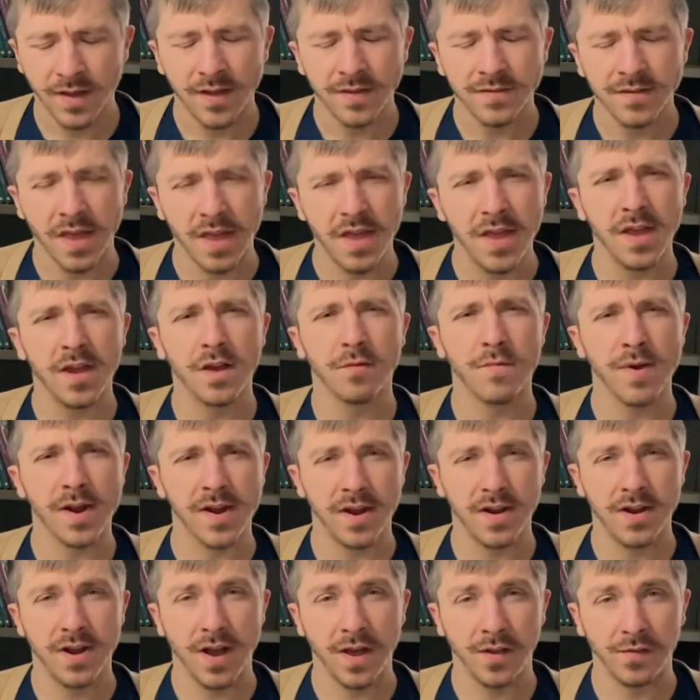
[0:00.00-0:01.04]
he could
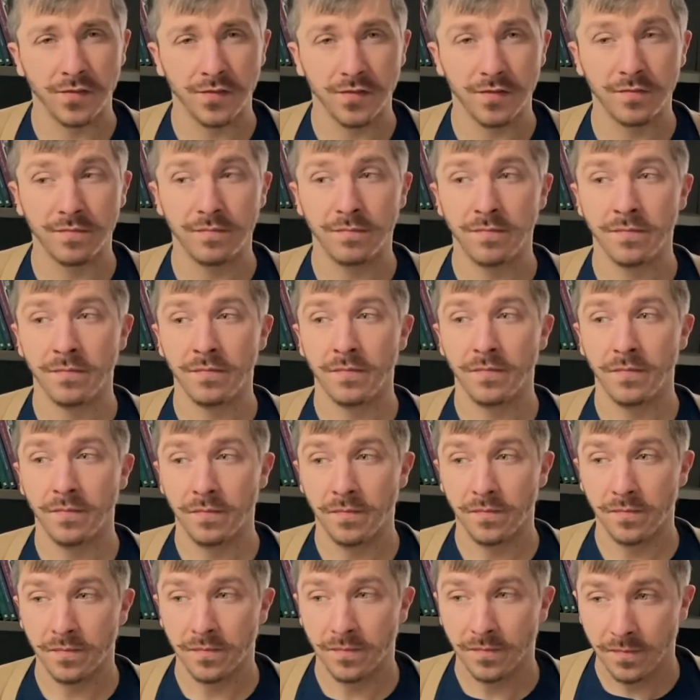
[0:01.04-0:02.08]
recognize
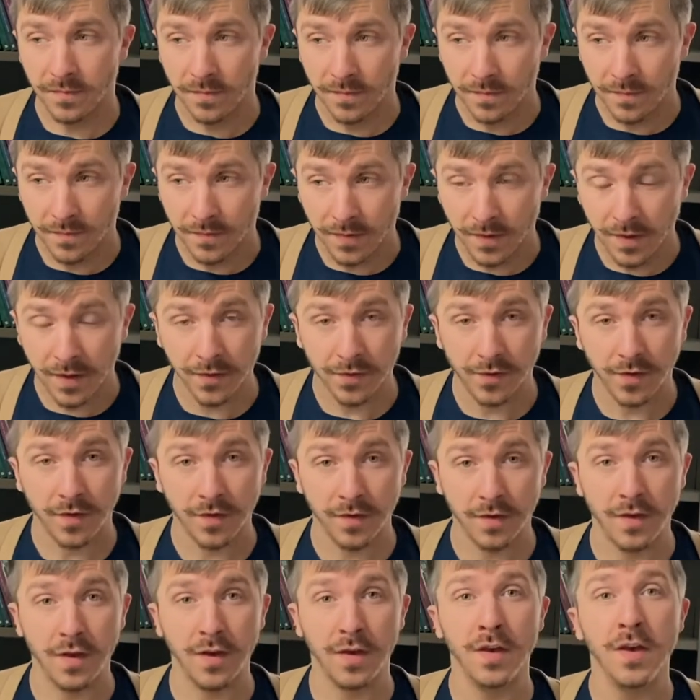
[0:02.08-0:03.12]

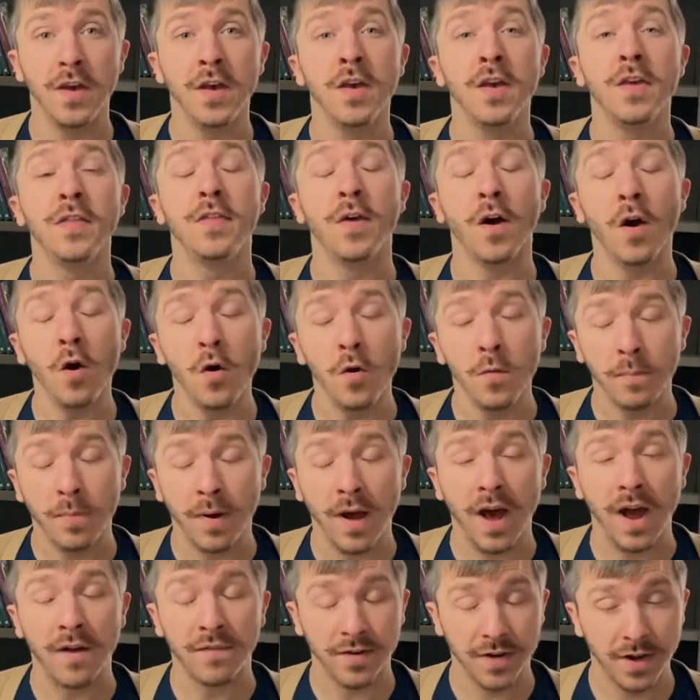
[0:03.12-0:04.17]
the own
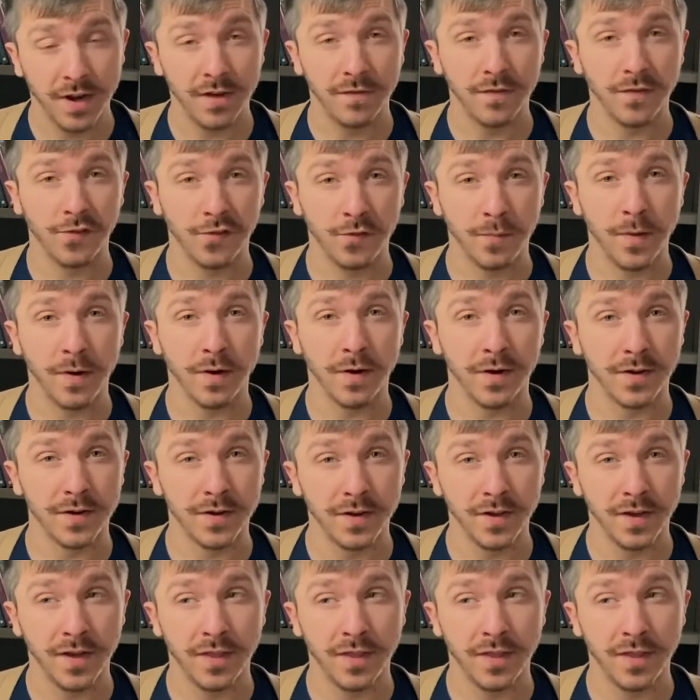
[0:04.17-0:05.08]
poverty of his spirit